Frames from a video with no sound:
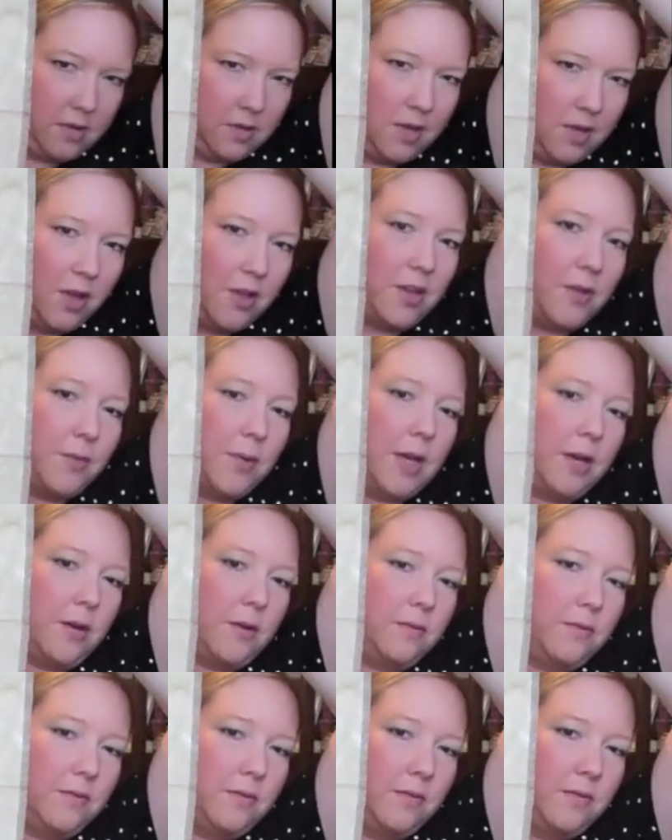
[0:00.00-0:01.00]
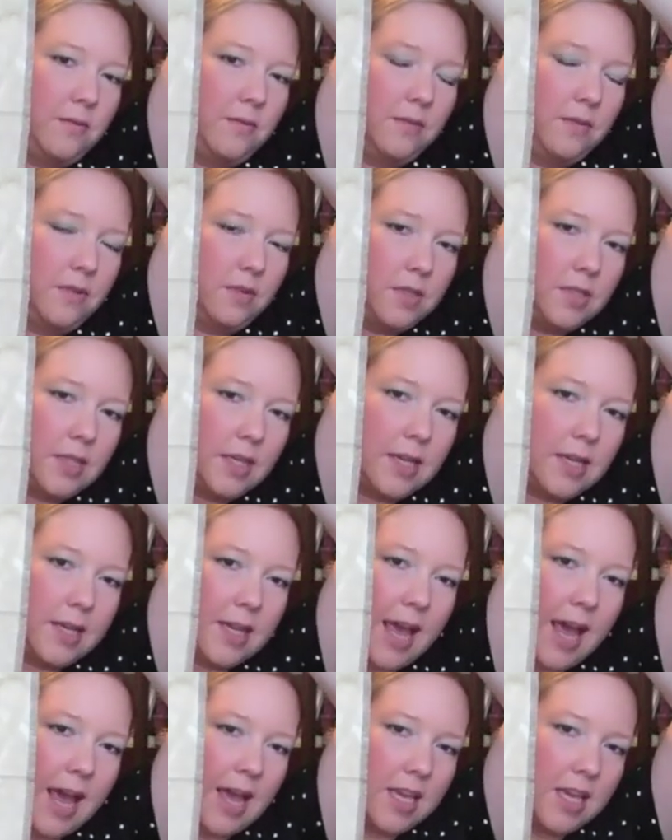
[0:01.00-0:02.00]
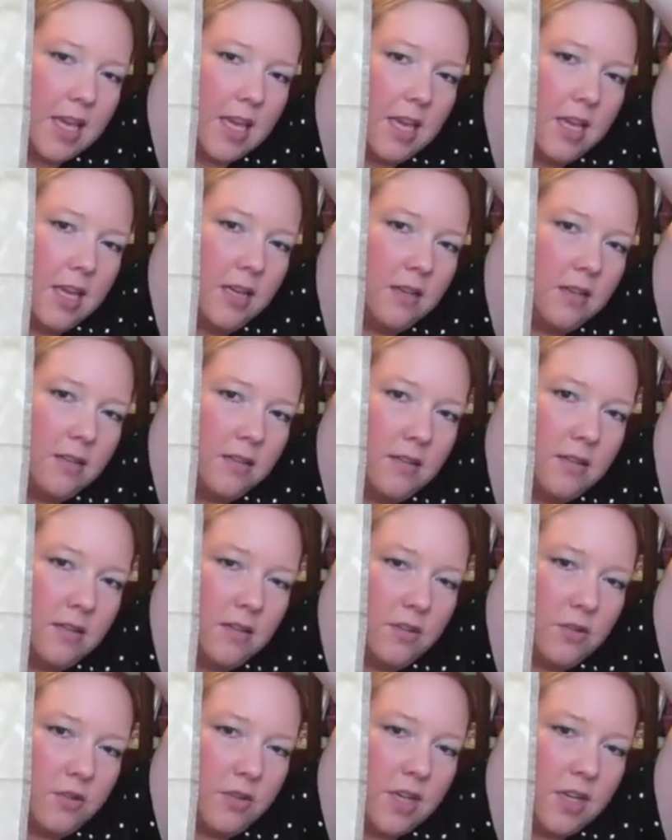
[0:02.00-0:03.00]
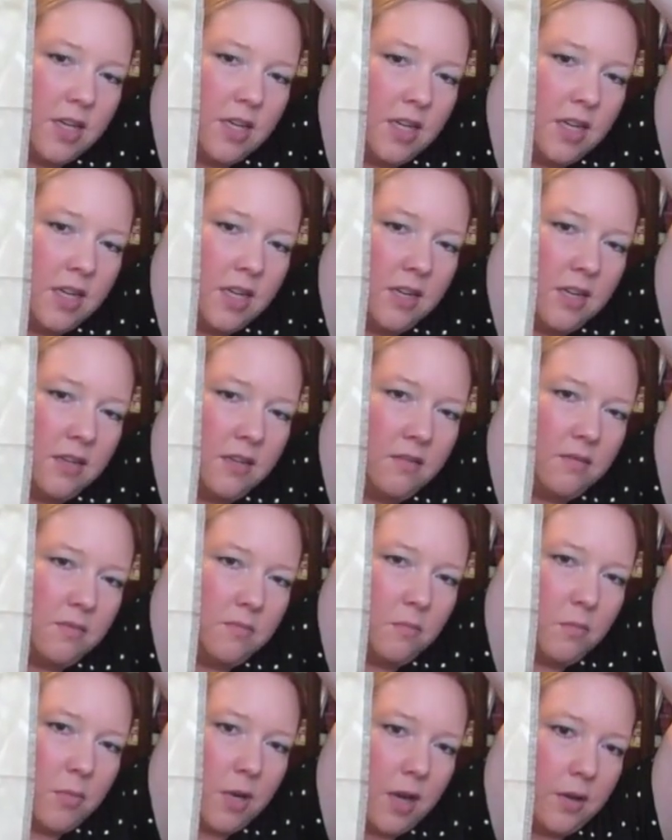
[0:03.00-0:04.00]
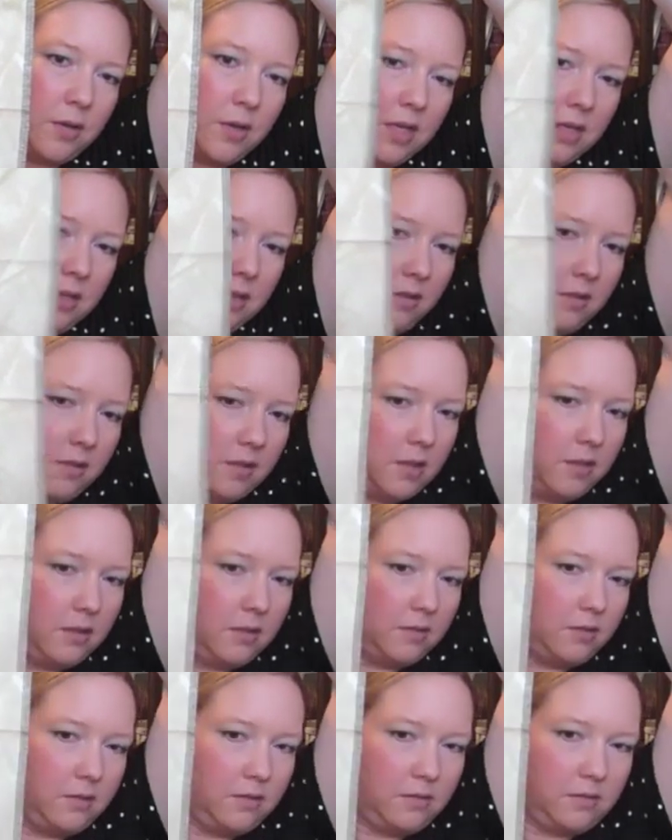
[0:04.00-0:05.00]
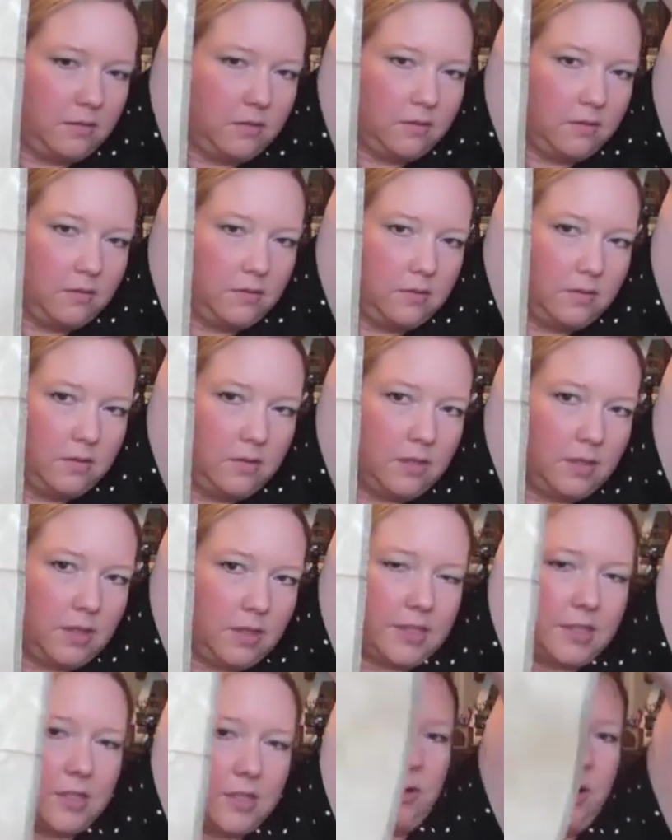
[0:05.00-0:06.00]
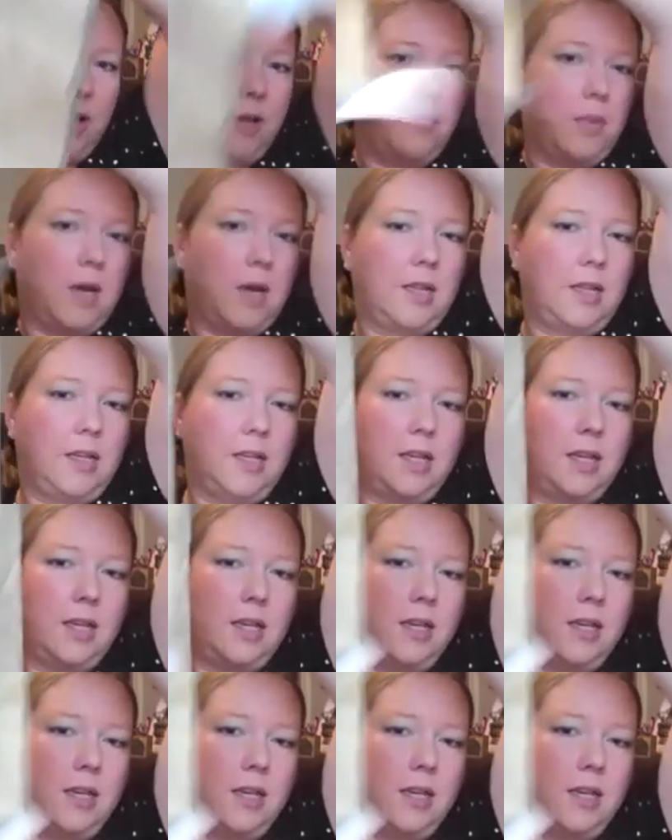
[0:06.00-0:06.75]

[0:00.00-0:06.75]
oh, there we go. It's like a khaki, greeny, browny color. Lots of great modeling